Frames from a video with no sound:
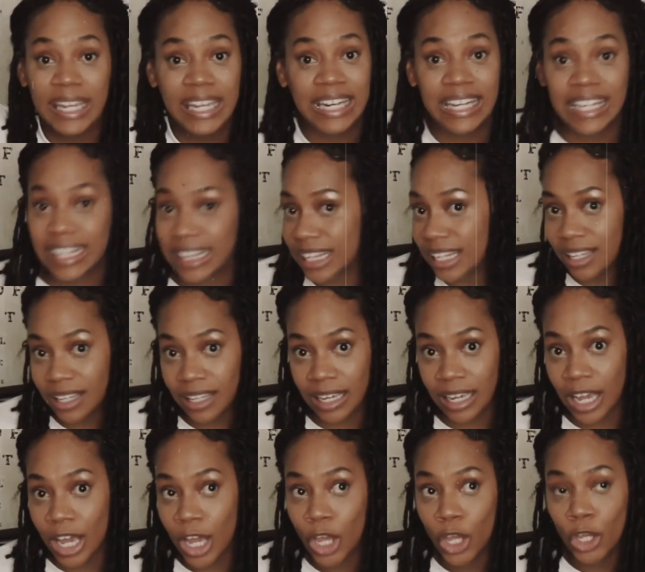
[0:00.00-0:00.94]
anything
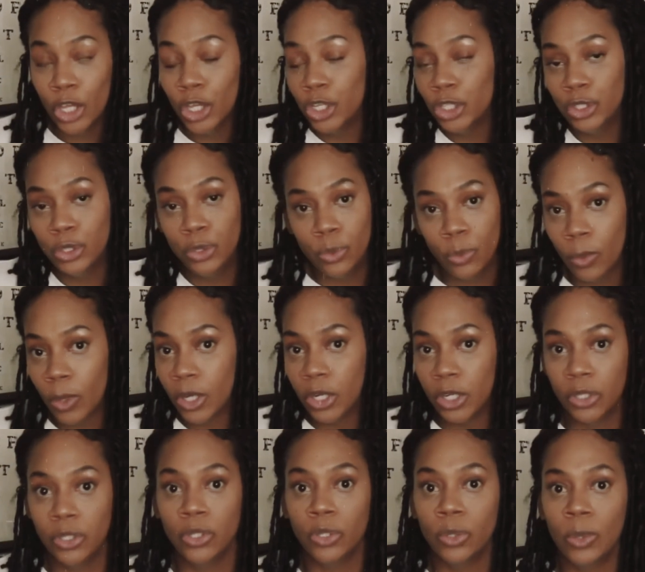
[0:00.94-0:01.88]
you want
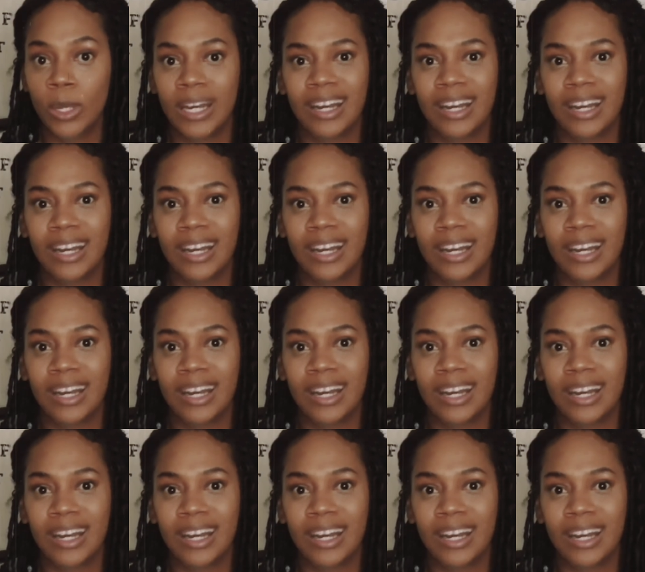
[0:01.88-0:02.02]
to do.